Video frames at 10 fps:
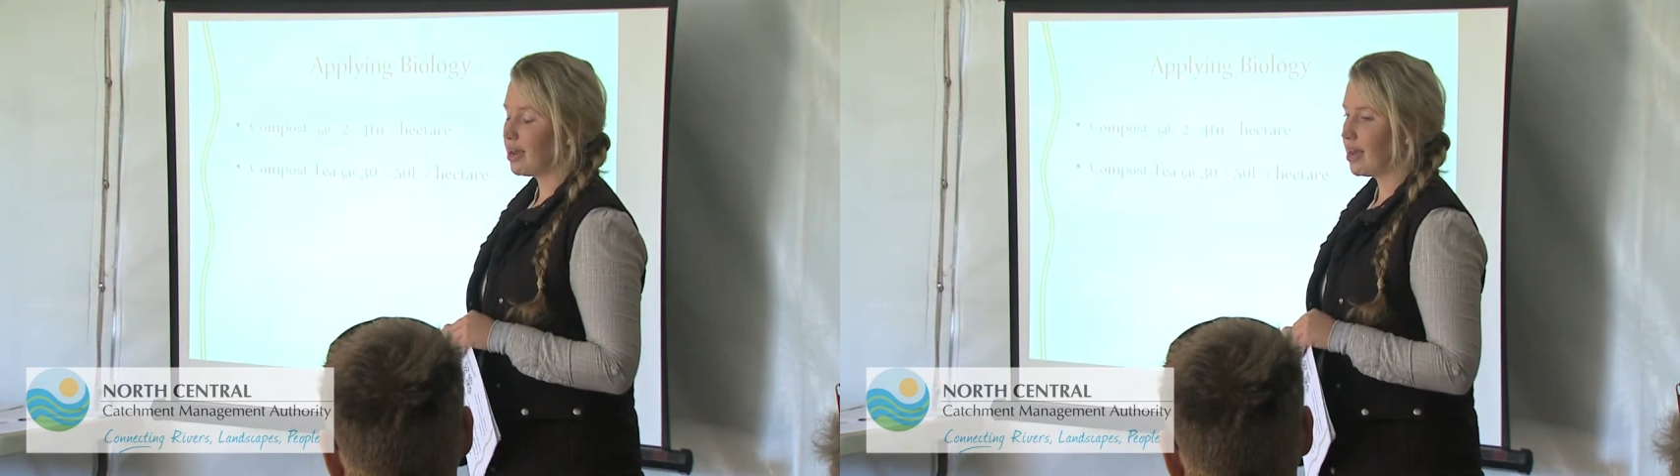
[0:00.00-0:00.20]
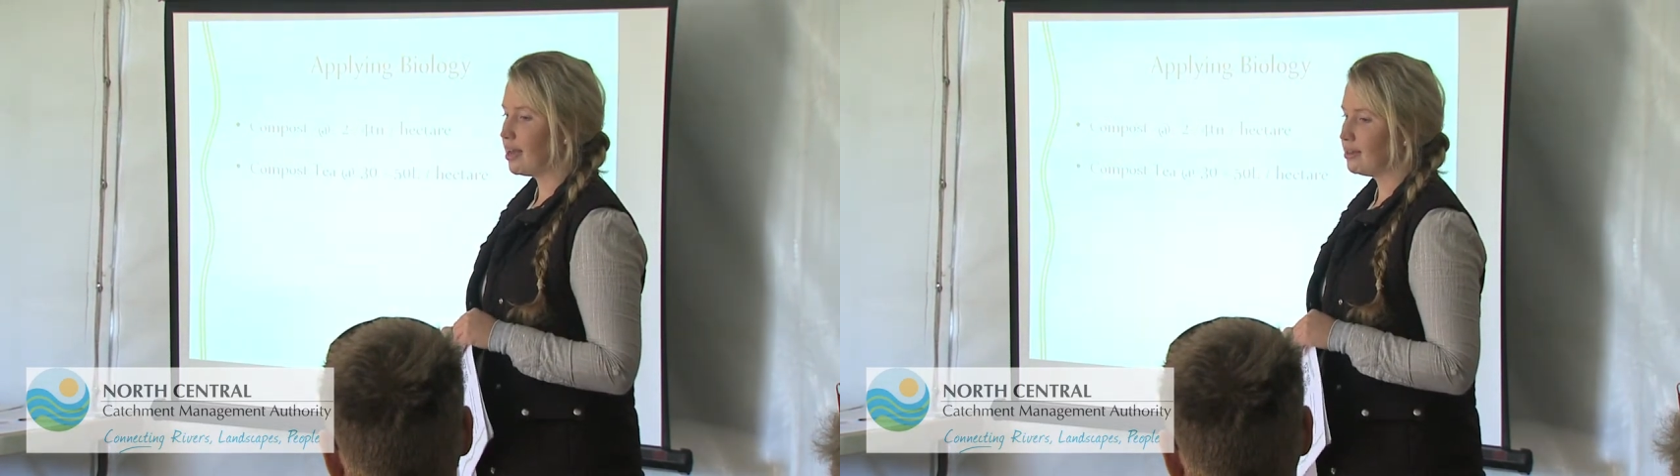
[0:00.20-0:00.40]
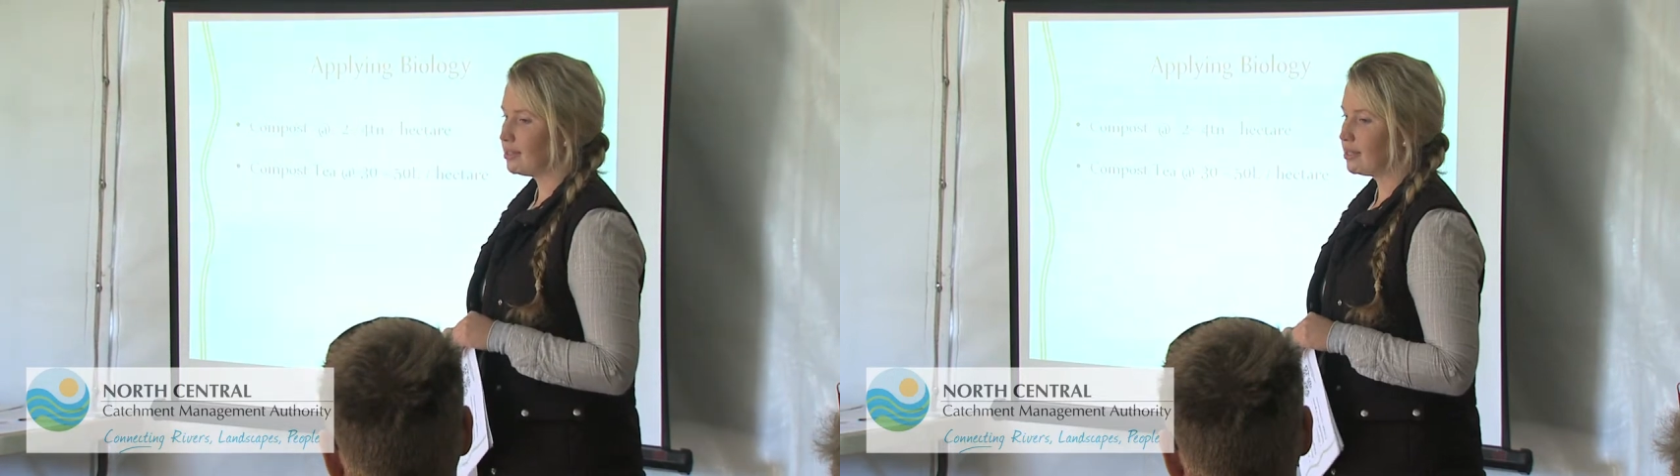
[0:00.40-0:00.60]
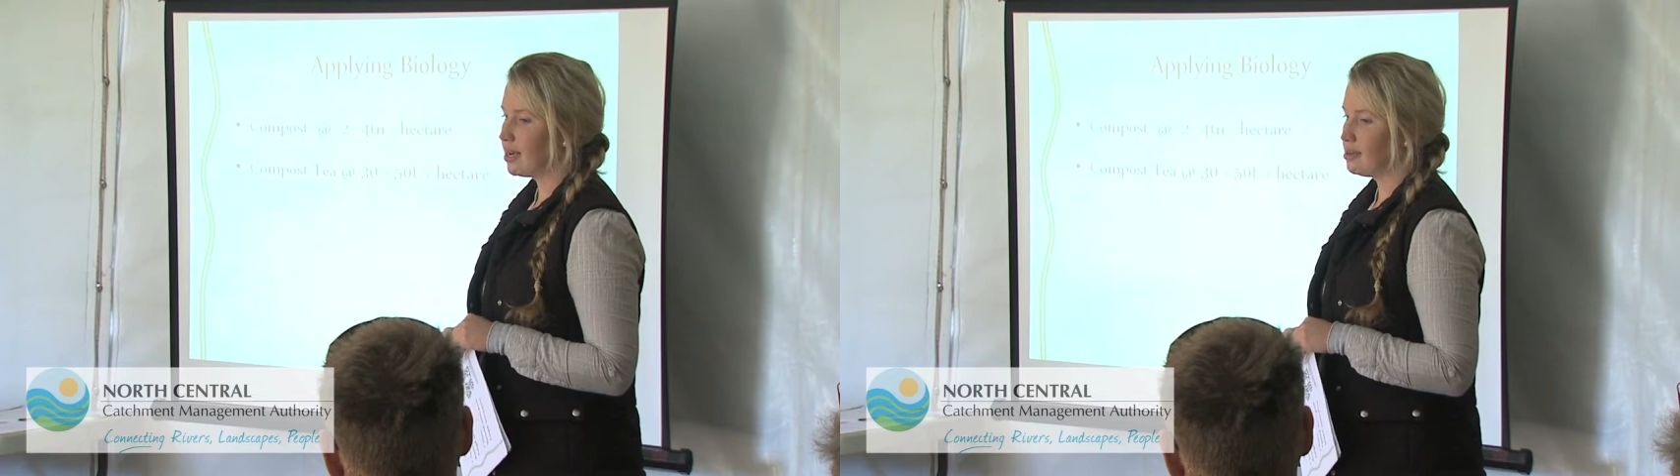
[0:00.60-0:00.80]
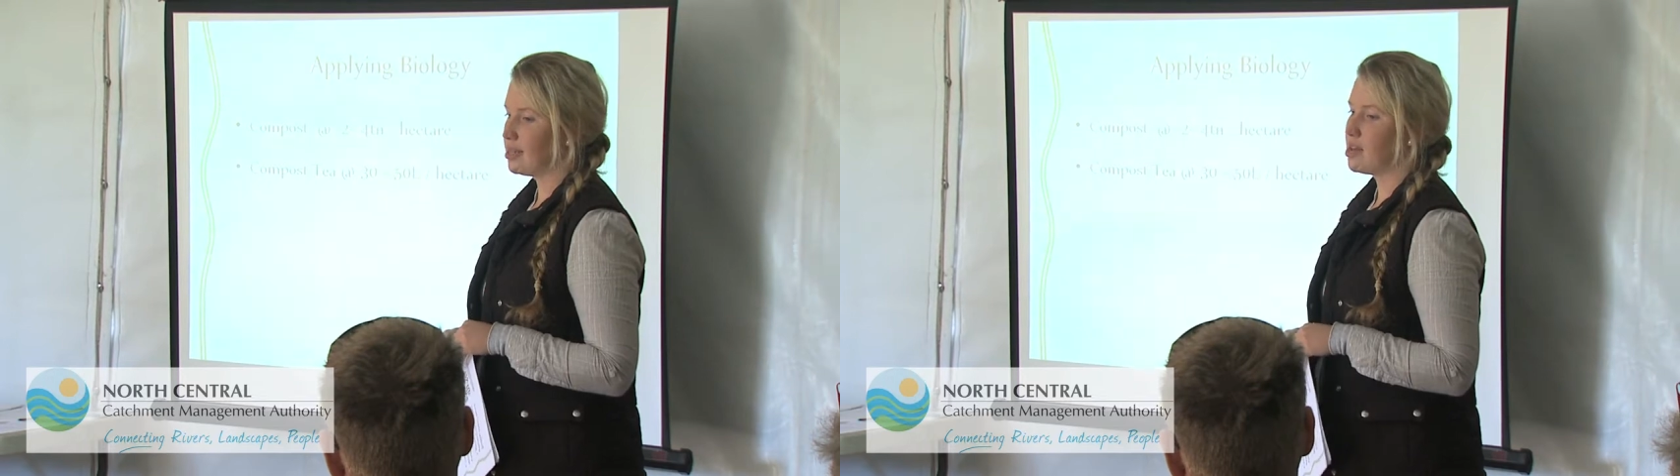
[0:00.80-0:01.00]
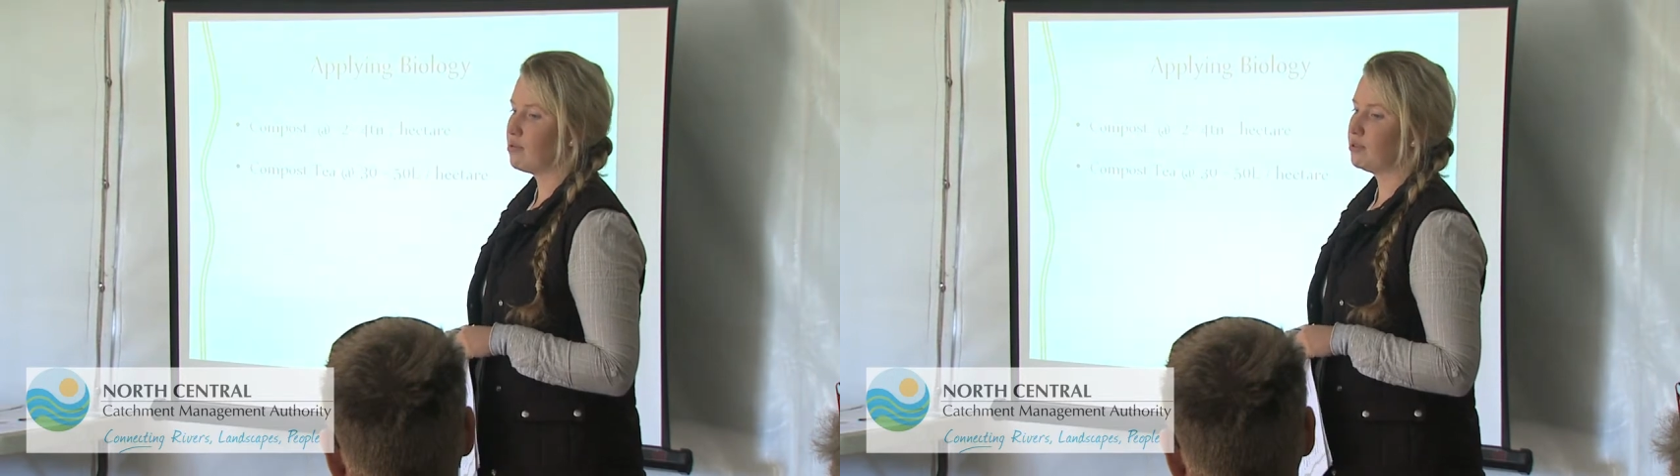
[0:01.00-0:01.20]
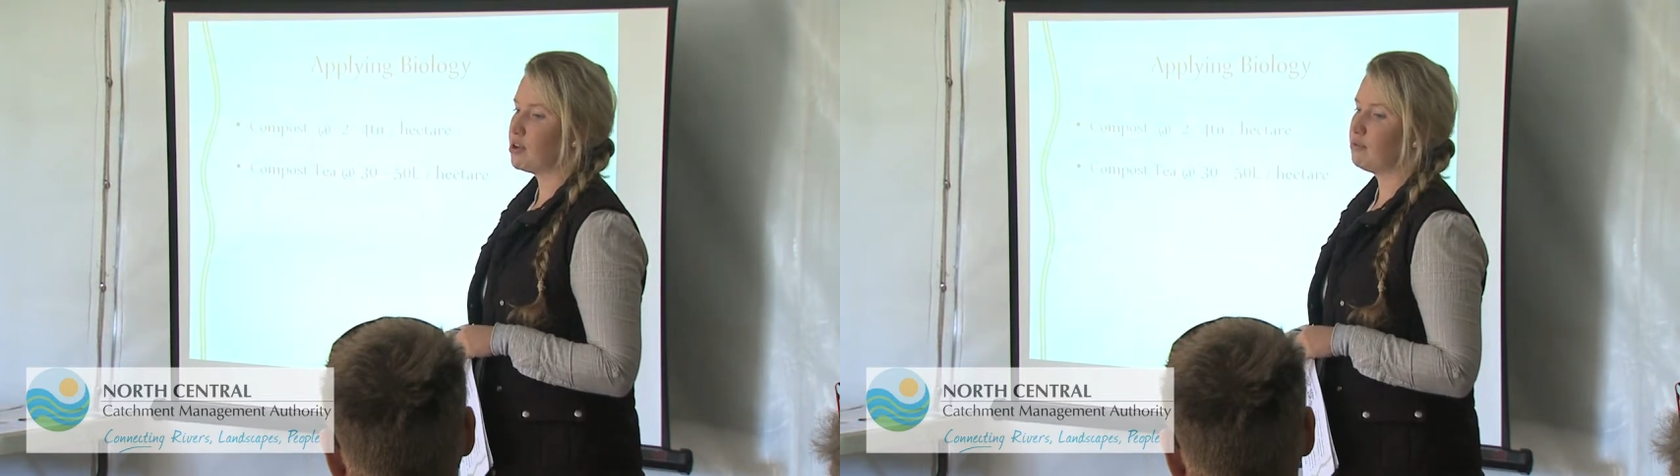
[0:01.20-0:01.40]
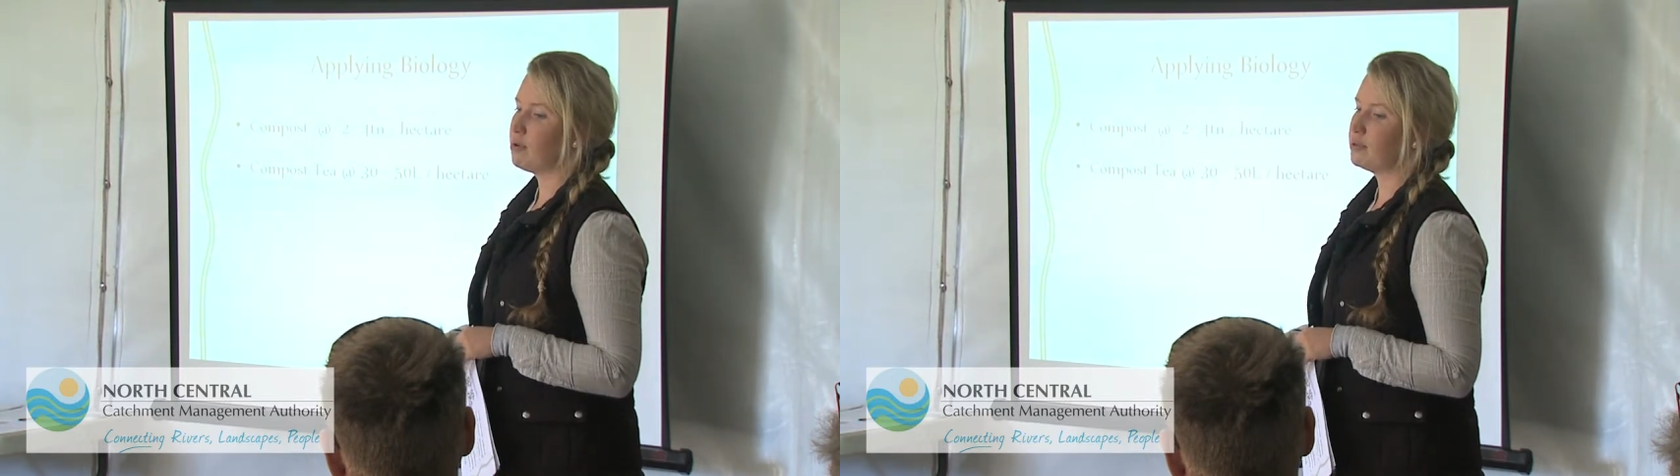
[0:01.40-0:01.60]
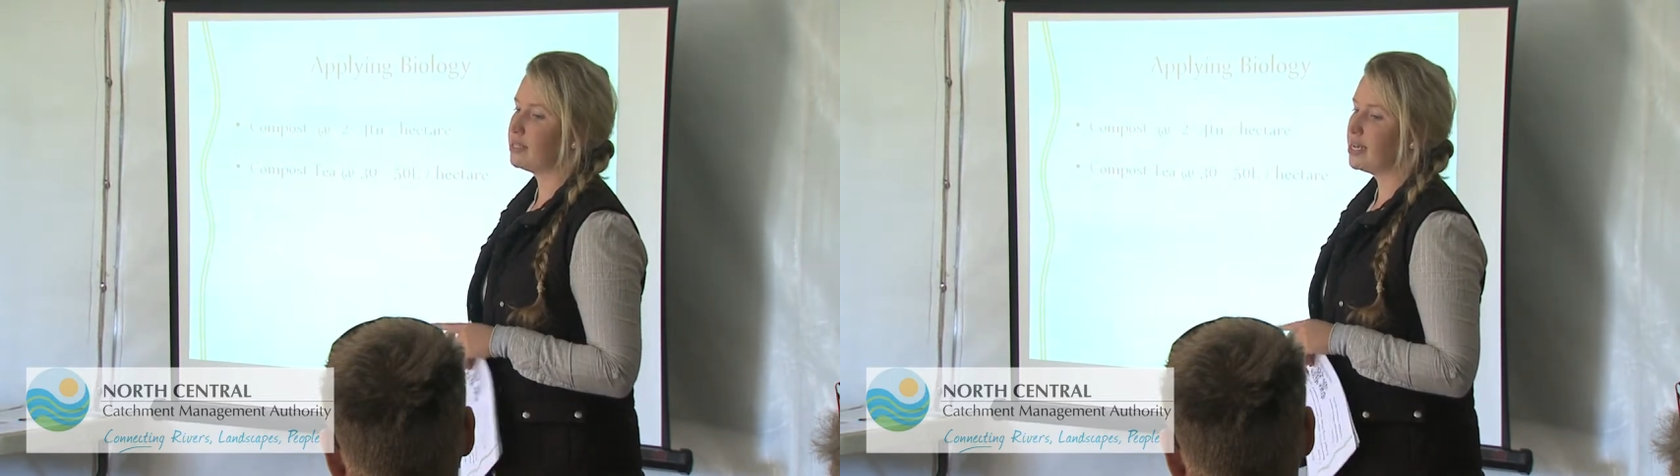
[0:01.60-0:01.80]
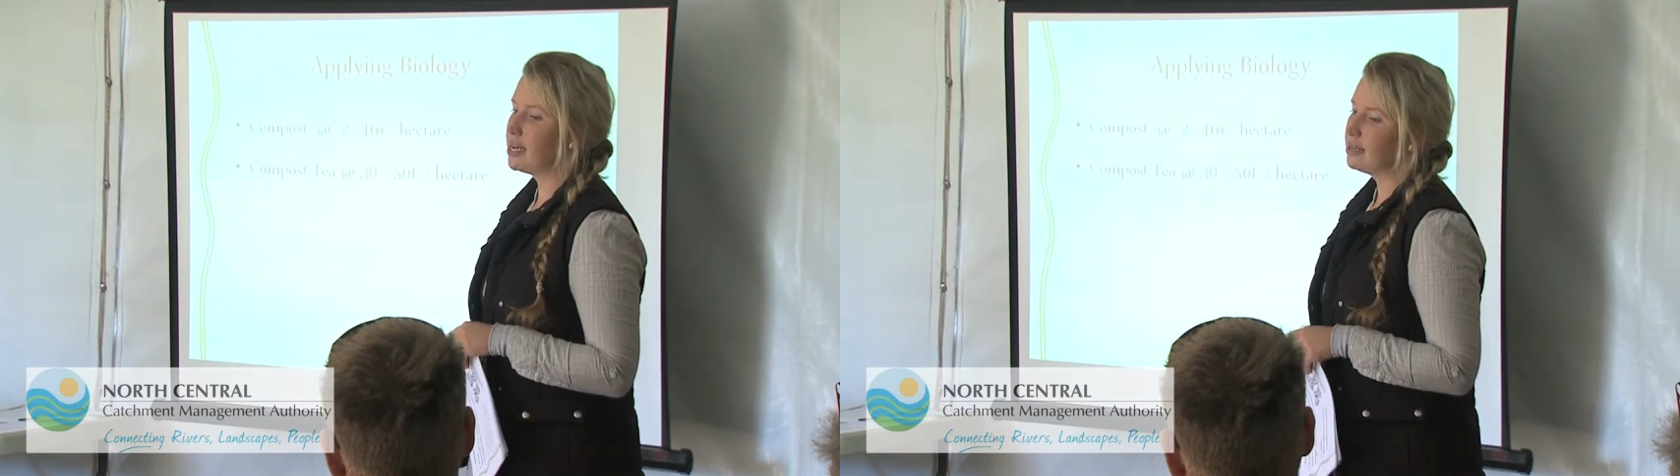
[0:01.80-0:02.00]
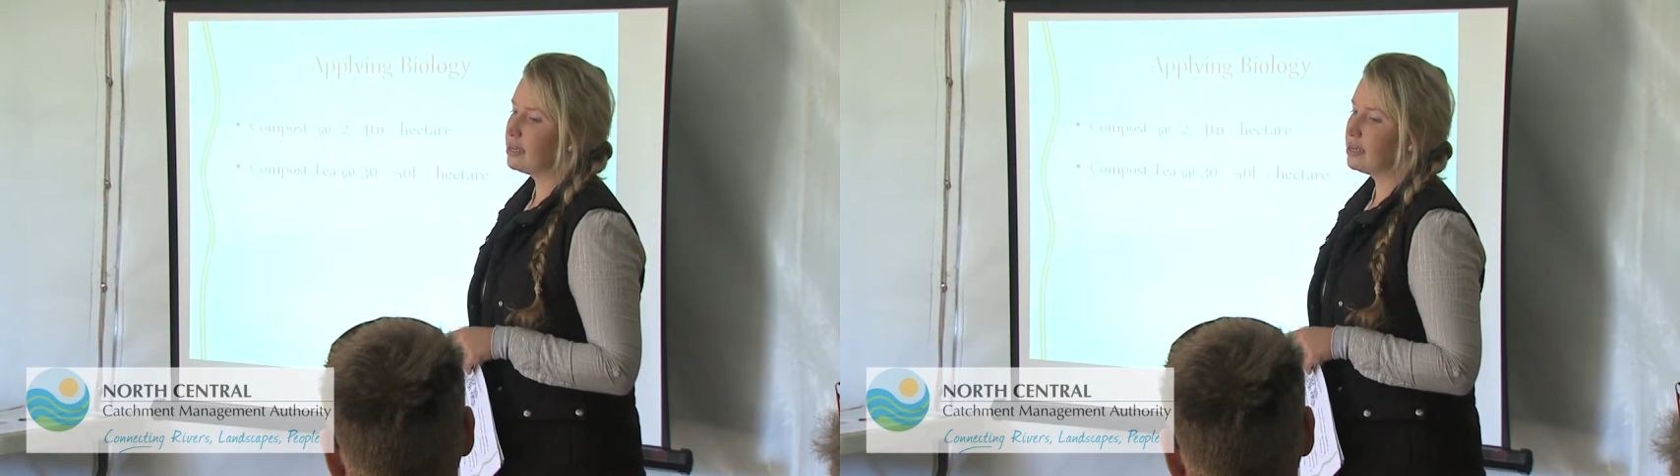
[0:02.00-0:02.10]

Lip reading: and let you all know what was in there.